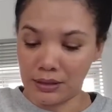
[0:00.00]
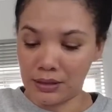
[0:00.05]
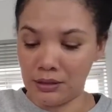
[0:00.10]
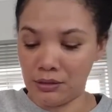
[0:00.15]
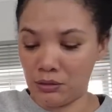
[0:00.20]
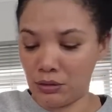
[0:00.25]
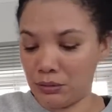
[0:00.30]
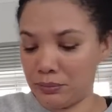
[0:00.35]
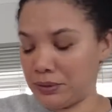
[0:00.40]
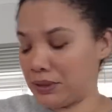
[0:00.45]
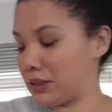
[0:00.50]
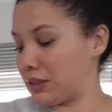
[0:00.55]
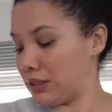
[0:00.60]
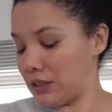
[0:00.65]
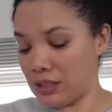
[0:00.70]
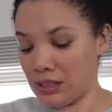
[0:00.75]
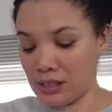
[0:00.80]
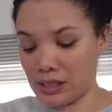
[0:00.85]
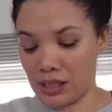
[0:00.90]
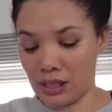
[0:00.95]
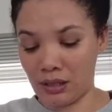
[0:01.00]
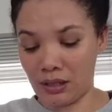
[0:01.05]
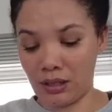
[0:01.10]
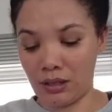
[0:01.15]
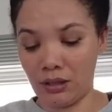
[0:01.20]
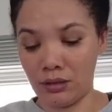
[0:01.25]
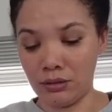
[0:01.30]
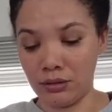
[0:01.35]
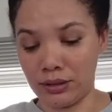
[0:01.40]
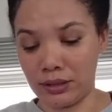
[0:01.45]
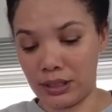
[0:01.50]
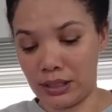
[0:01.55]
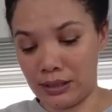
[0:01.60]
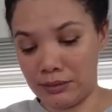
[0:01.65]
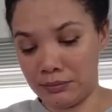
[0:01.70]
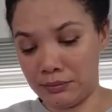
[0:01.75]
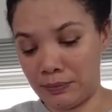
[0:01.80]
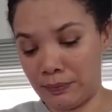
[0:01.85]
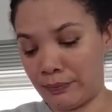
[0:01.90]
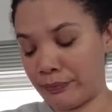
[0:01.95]
You will be sneezing the whole
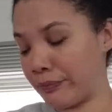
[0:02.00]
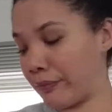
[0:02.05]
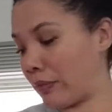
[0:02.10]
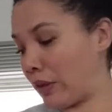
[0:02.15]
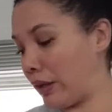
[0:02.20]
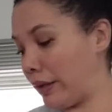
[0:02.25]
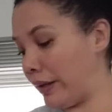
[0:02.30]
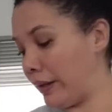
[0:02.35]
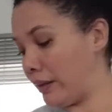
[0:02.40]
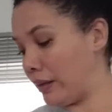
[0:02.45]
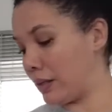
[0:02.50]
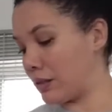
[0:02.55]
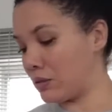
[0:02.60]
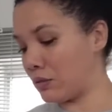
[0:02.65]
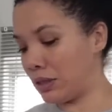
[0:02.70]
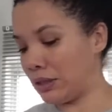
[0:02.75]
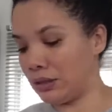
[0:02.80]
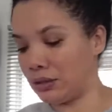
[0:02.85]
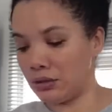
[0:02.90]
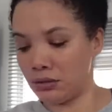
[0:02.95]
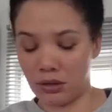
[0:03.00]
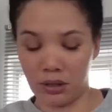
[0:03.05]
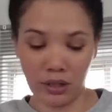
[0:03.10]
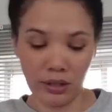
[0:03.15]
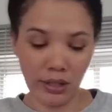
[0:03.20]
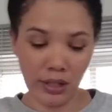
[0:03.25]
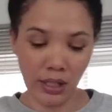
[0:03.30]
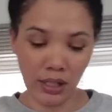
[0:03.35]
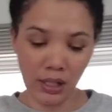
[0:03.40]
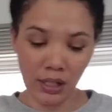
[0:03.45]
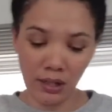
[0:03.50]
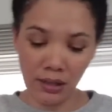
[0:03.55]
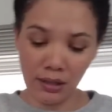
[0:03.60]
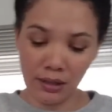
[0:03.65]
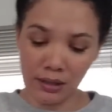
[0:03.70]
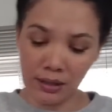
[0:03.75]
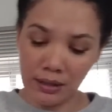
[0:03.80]
time. Okay, that's 1, 2, 3.